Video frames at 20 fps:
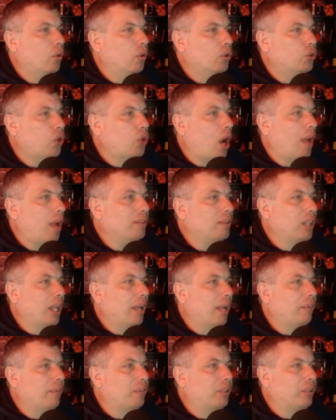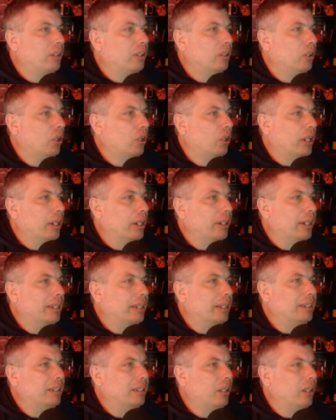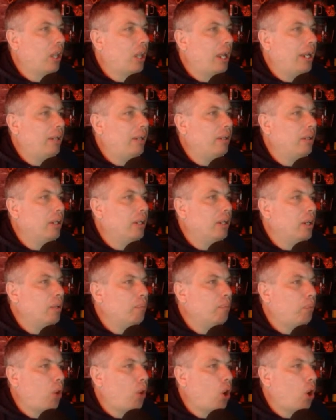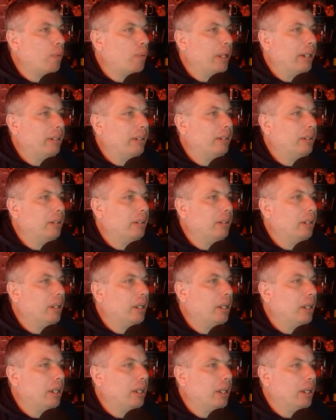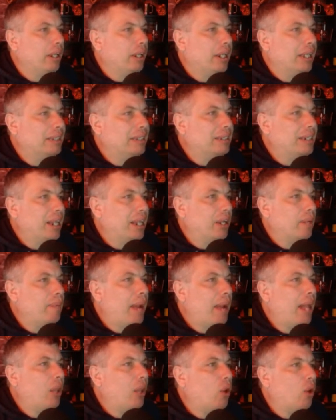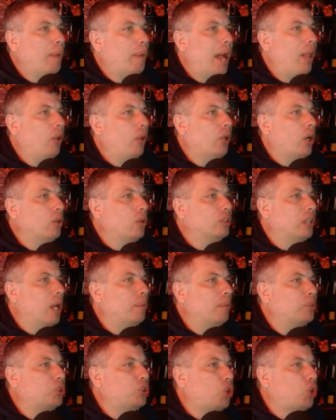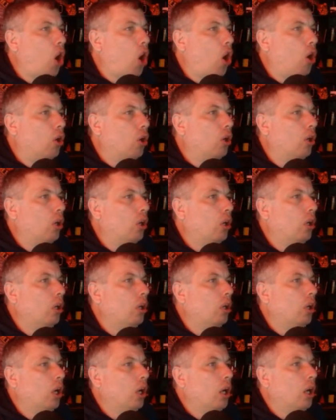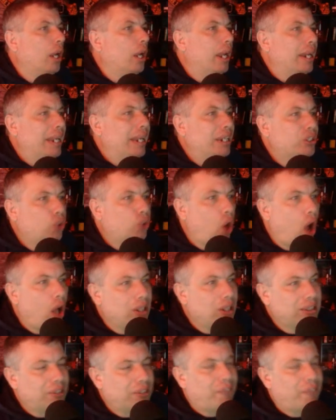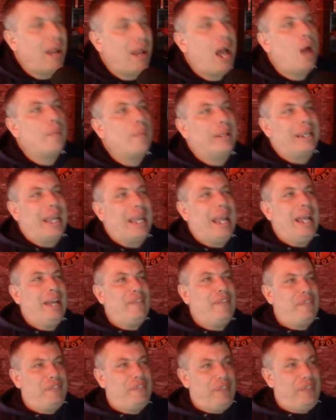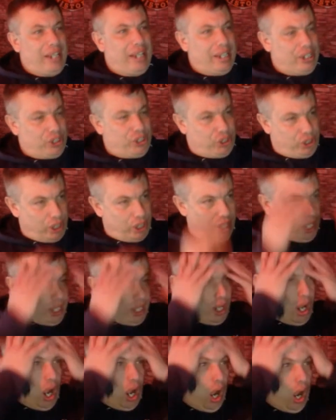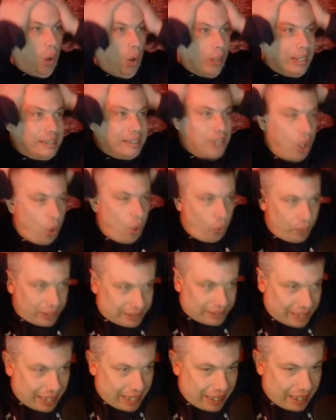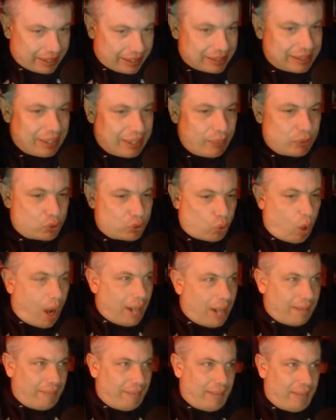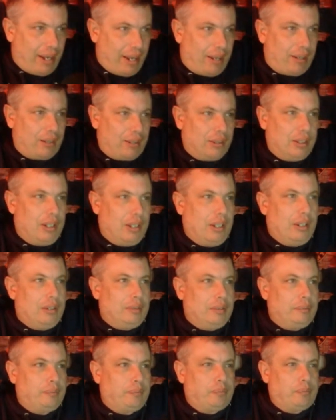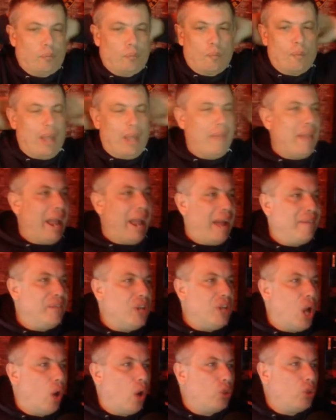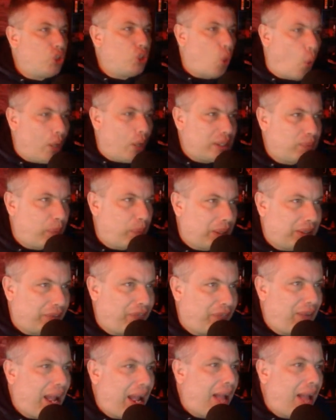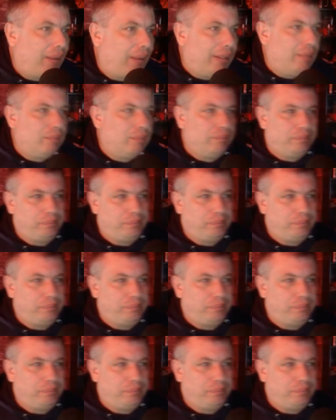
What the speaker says: Drives left, looking, gets in the lane, probing. Gets it down to Ballo. Ballo goes up strong, and he draws the foul but can't finish. Oh, he's holding his head because he was right there, and they have no choice but to foul him.